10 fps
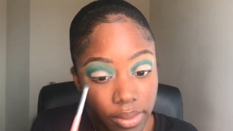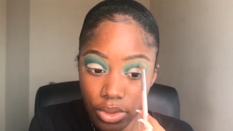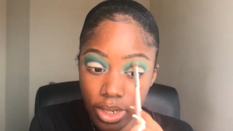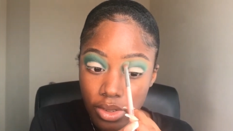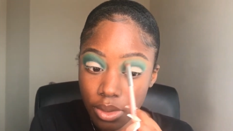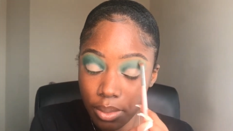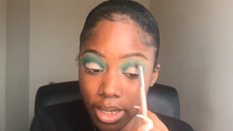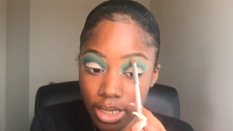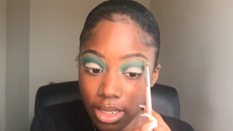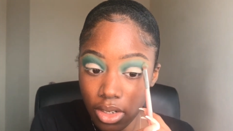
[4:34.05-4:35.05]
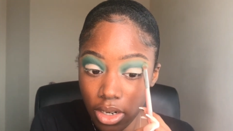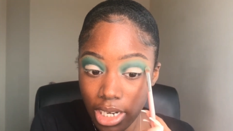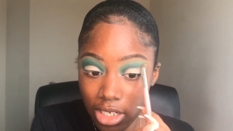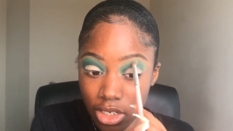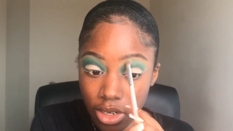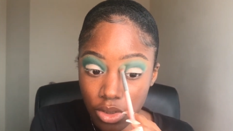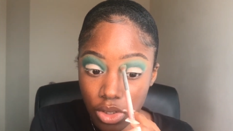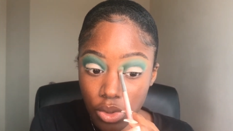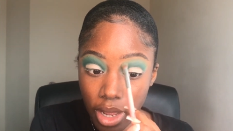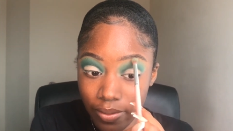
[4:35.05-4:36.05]
When you guys are blending your eyeshadow,
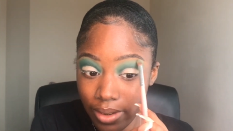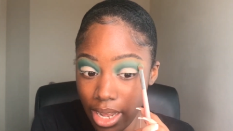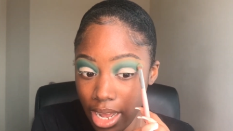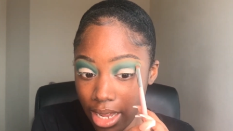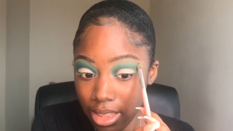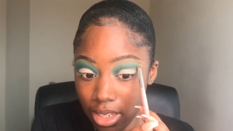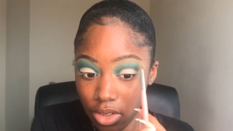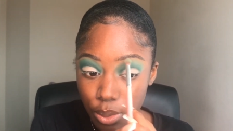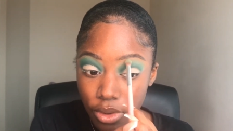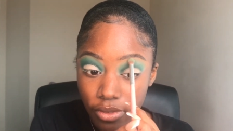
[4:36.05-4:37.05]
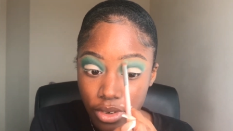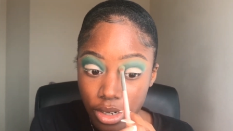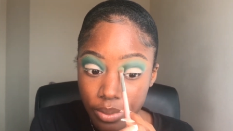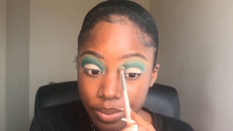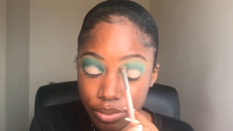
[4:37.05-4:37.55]
do you have an eye that you prefer?